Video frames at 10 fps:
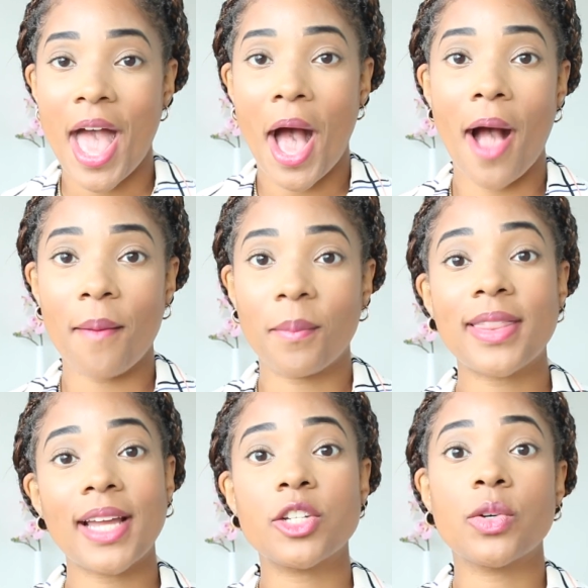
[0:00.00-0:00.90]
But
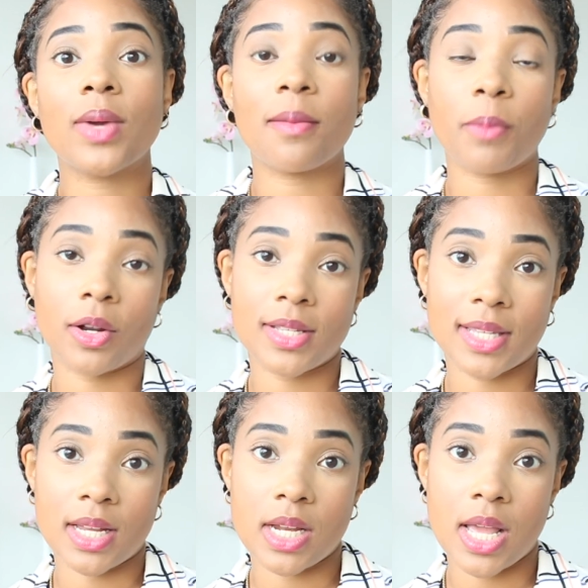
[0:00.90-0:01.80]
they do
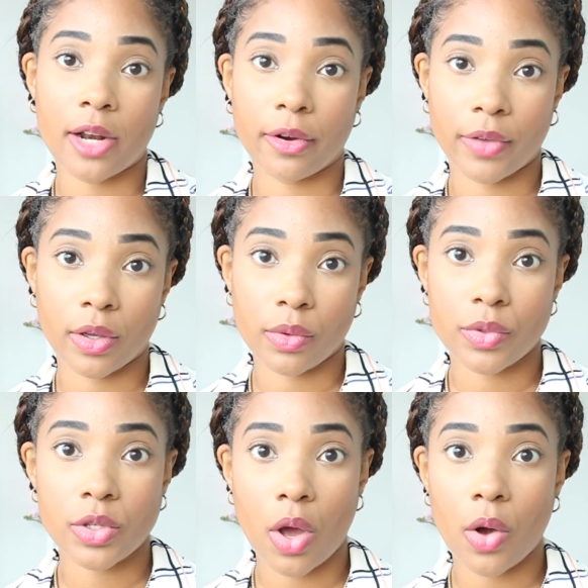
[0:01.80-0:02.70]
in-person
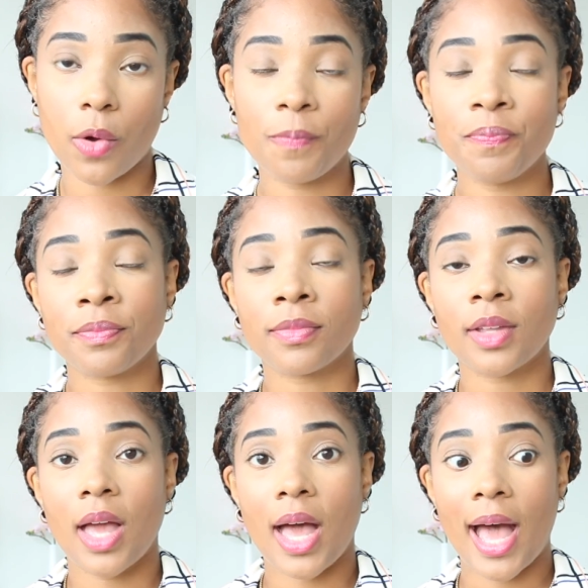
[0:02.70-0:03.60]
interviews. So
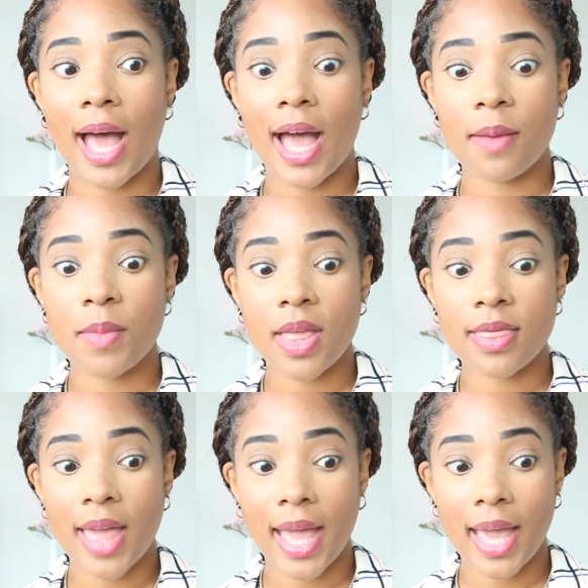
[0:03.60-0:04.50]

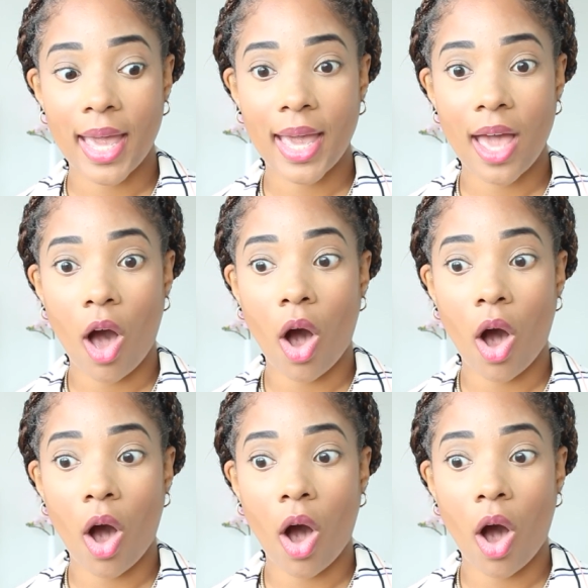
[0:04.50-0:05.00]
they